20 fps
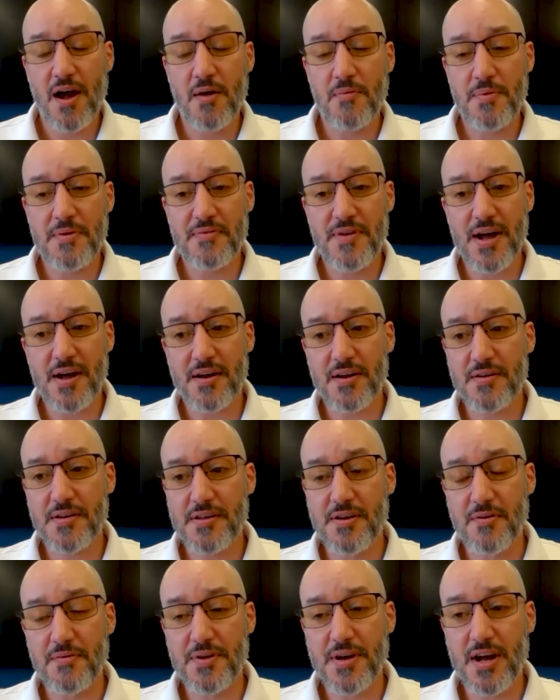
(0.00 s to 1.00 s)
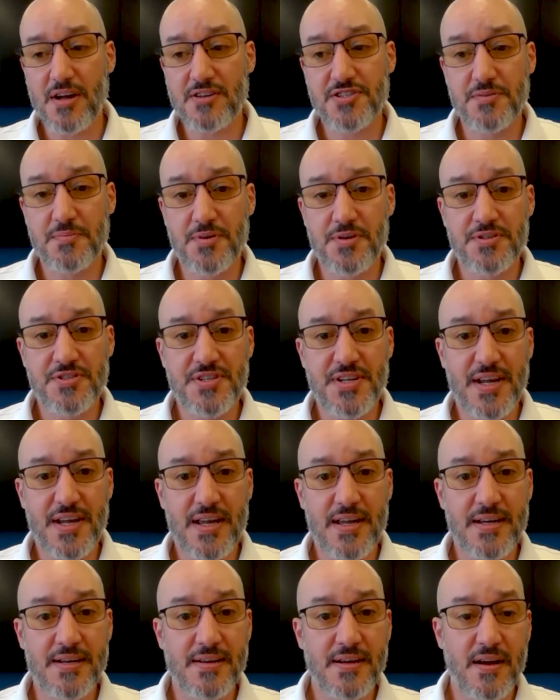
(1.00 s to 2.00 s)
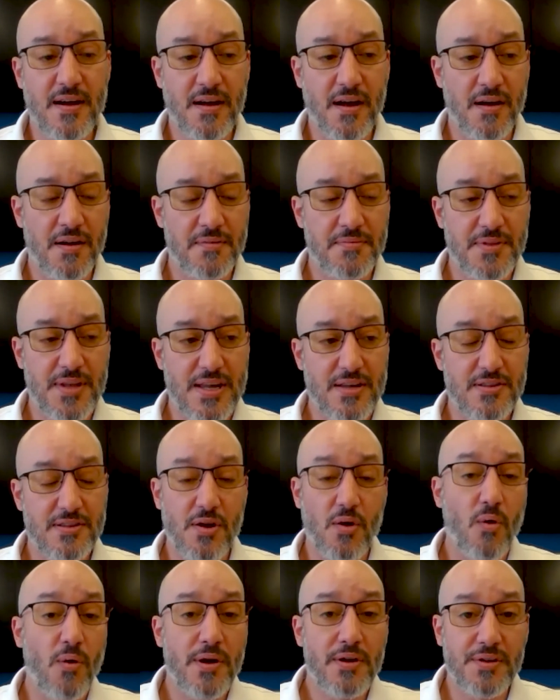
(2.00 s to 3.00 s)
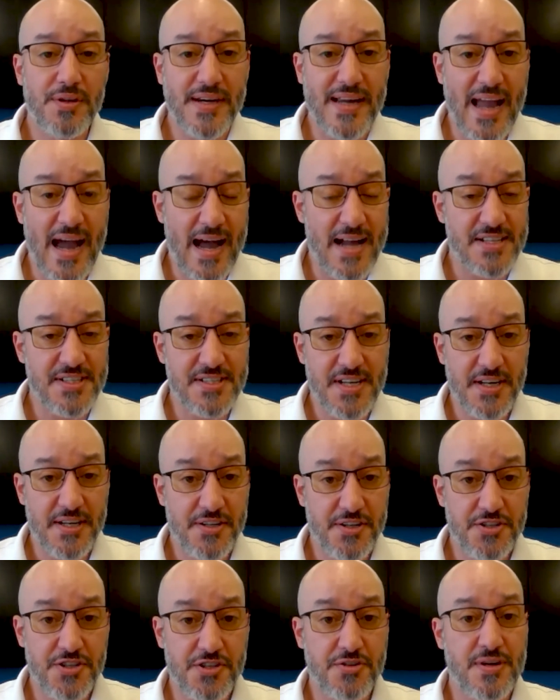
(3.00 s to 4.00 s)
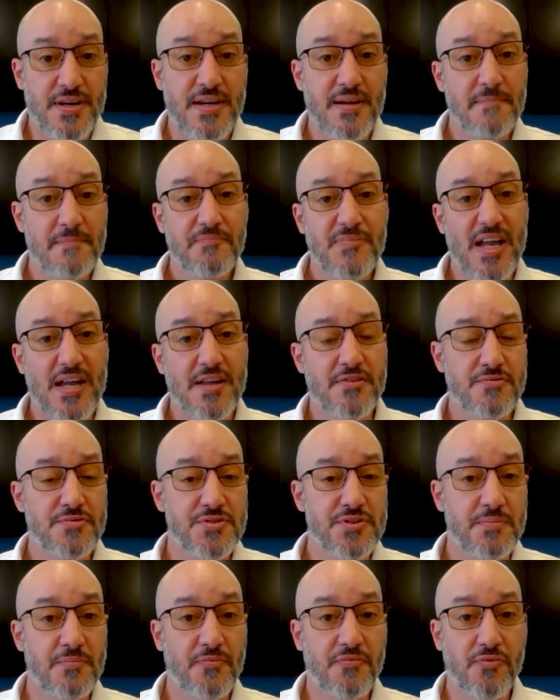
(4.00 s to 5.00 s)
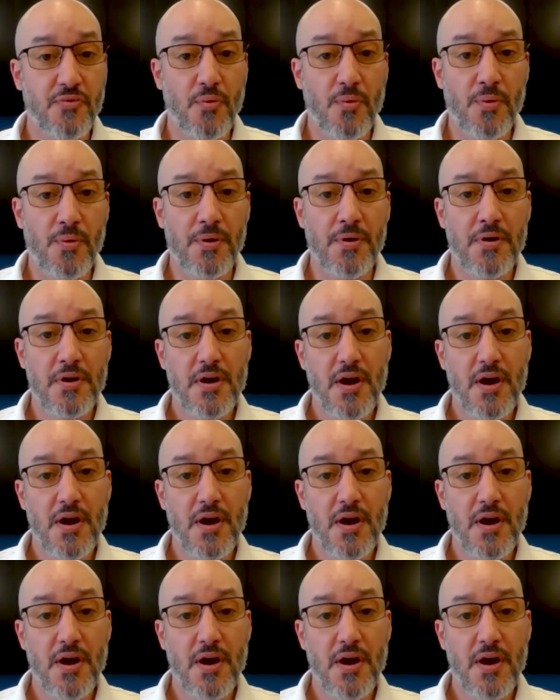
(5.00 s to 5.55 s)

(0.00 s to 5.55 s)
We've got customers in the oil and gas industry that use them for